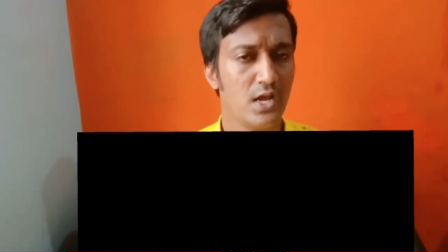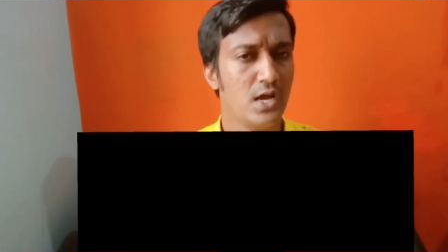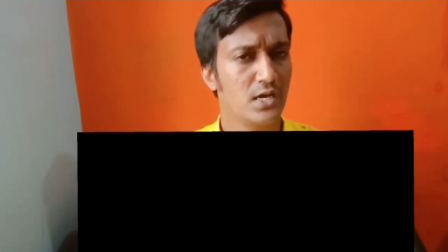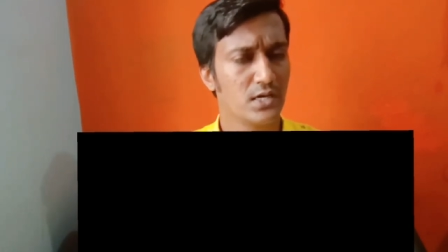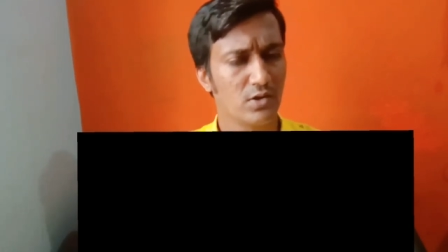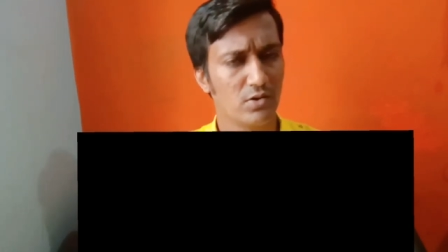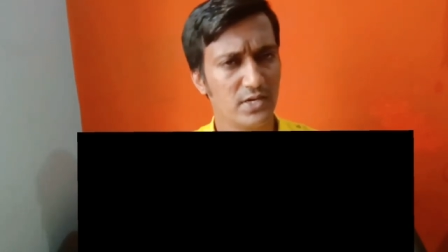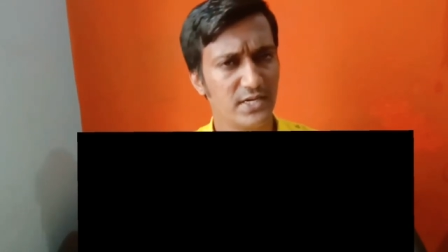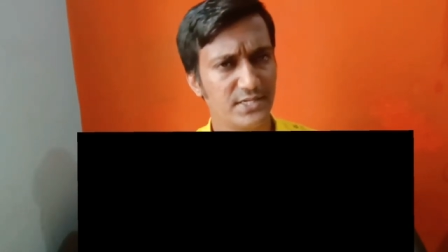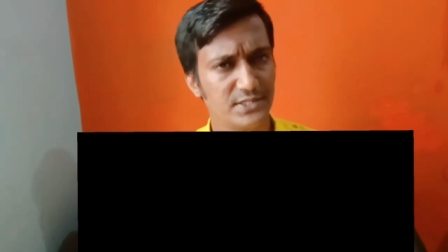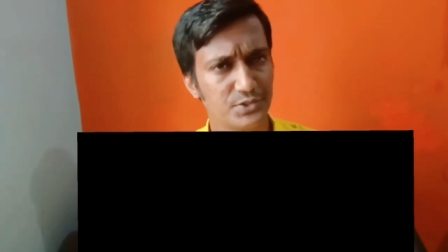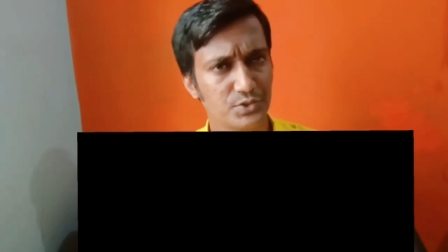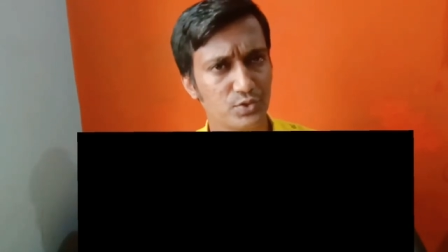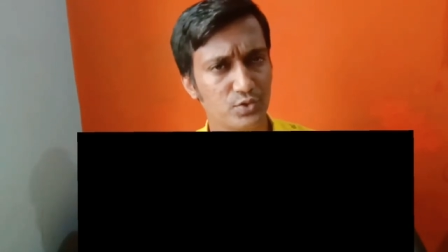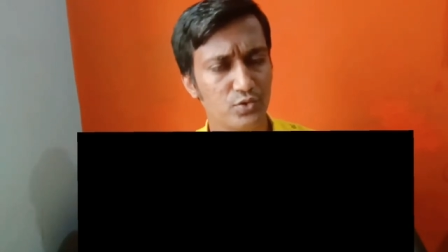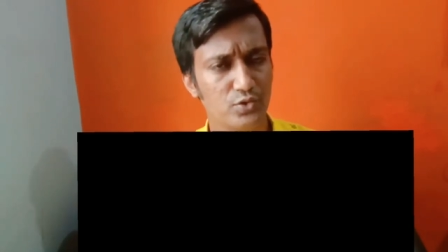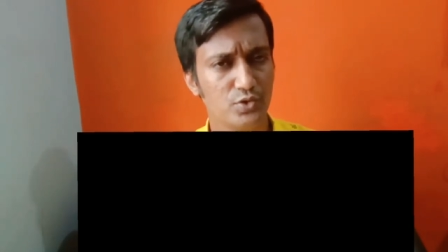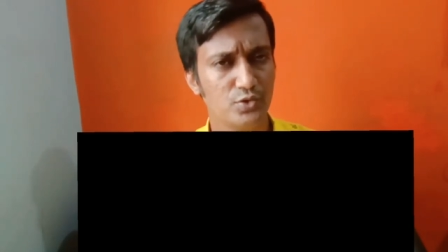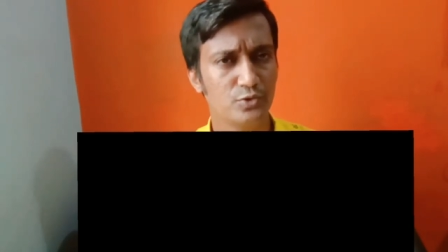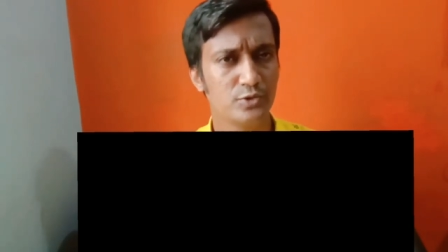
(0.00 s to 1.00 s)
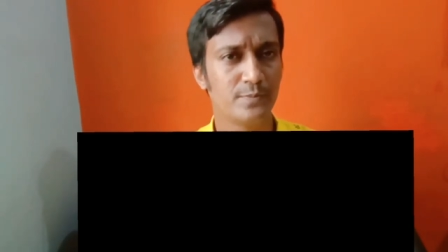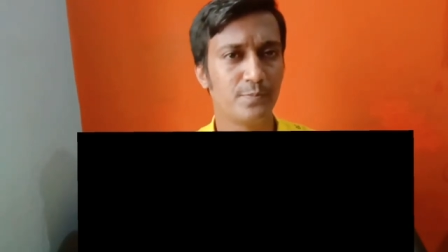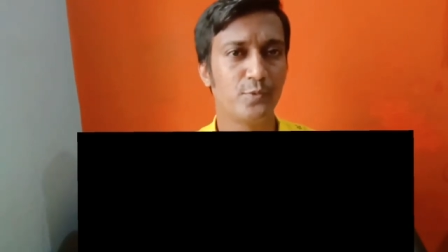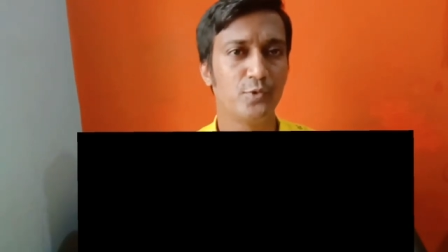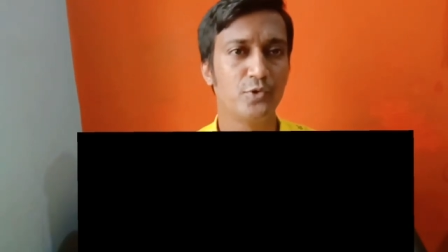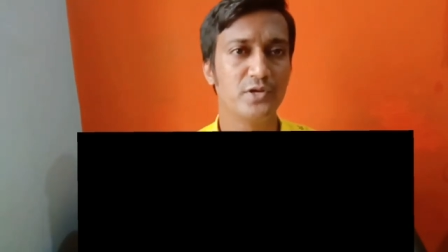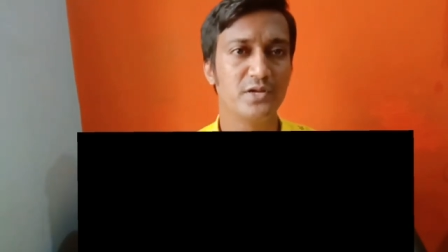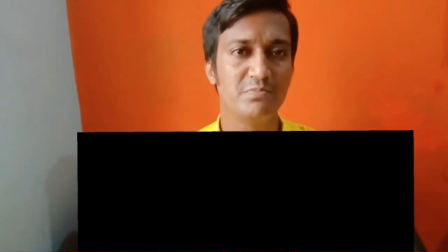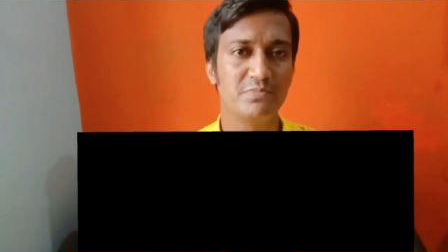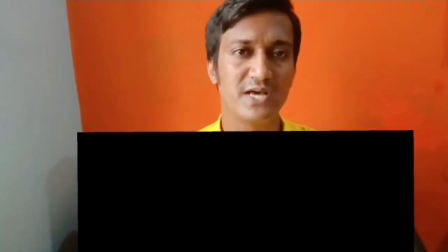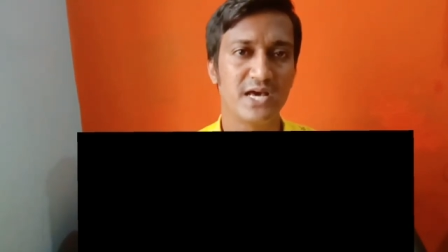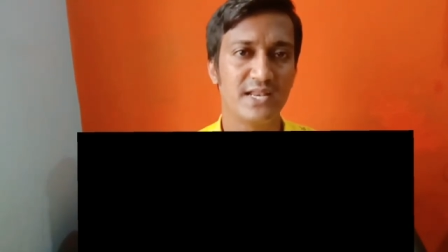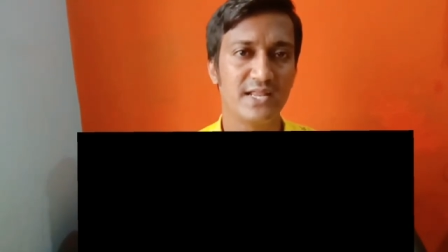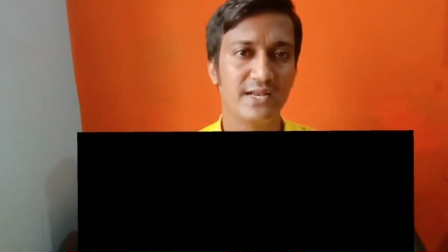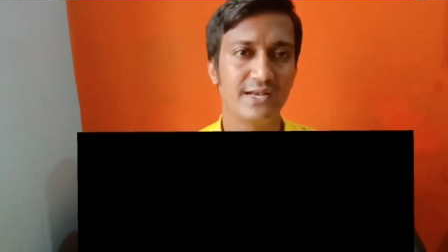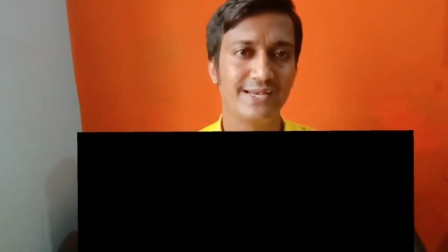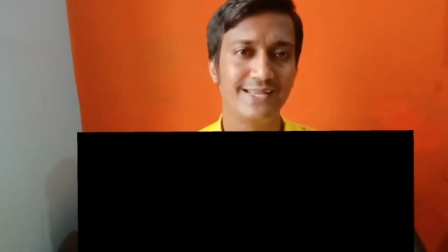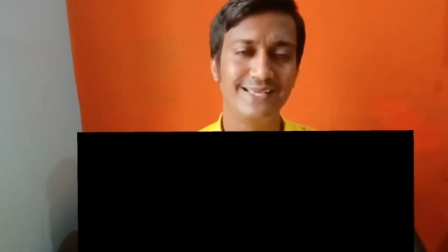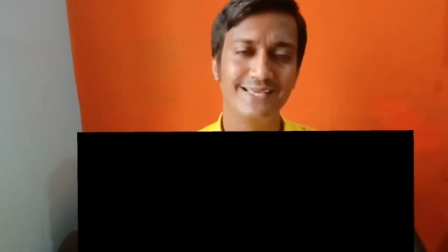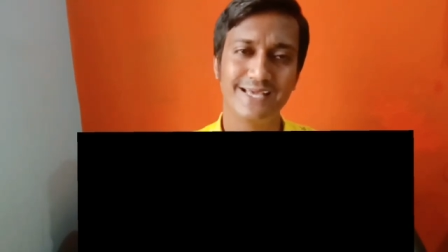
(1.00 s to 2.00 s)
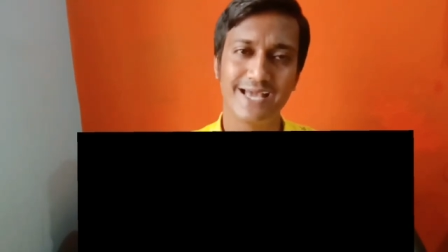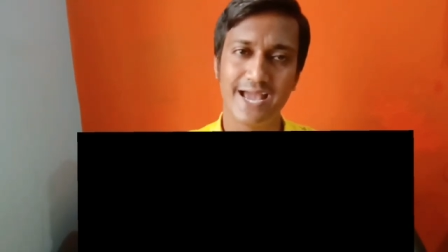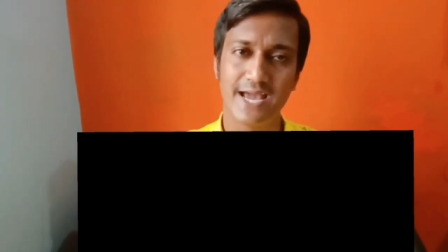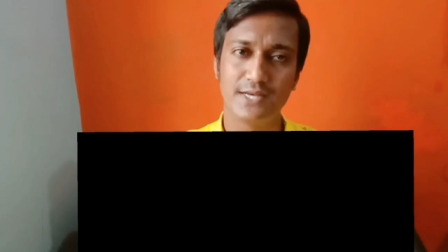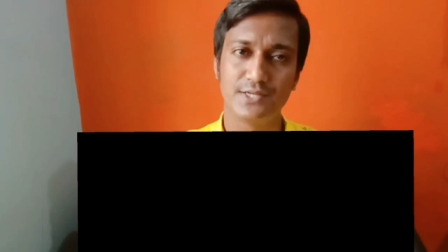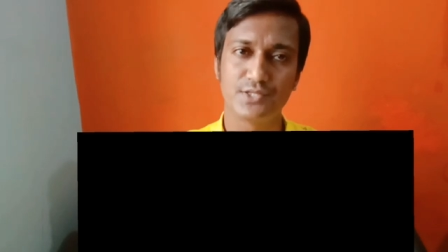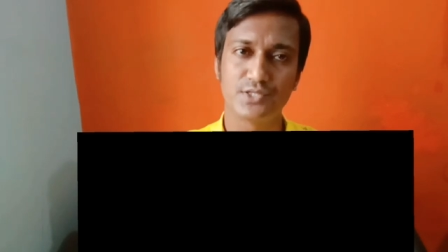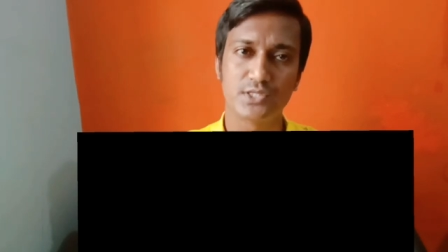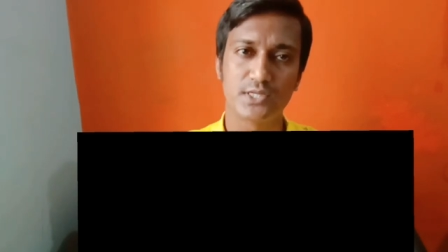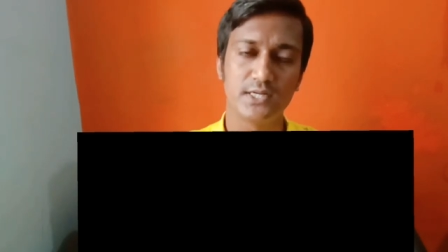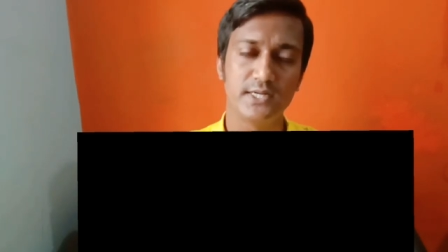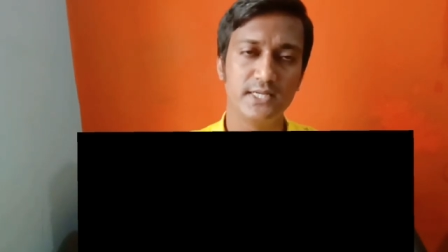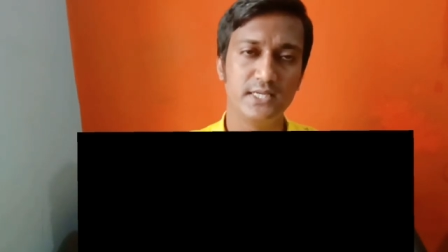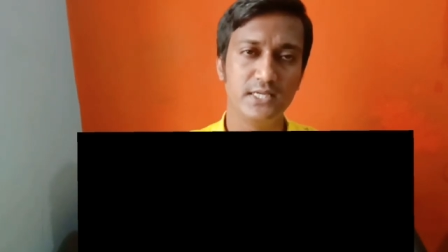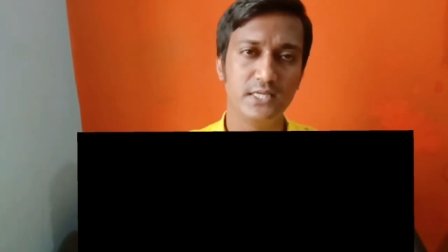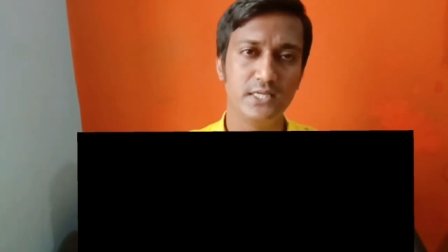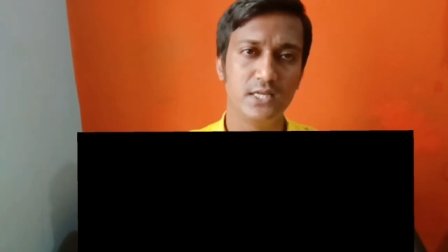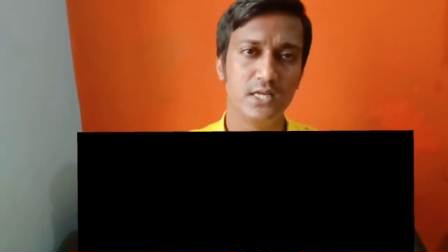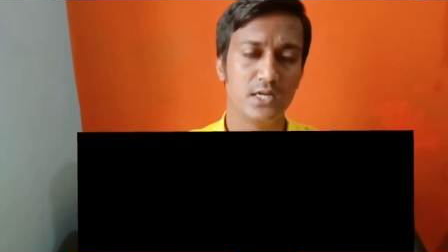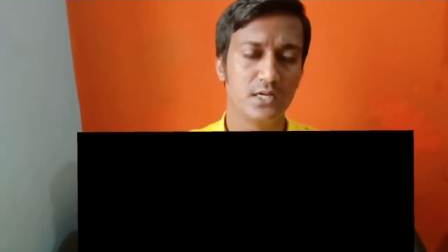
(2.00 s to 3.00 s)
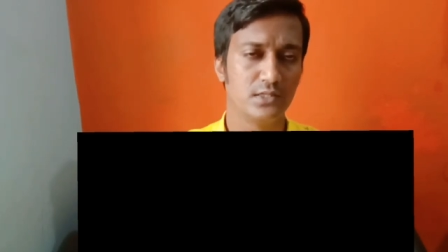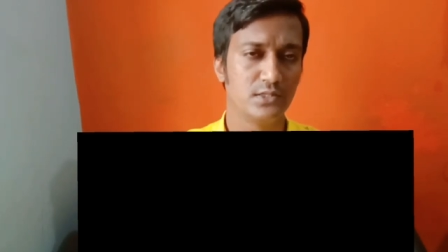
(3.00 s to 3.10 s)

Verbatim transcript: Now let us go to the poem directly and study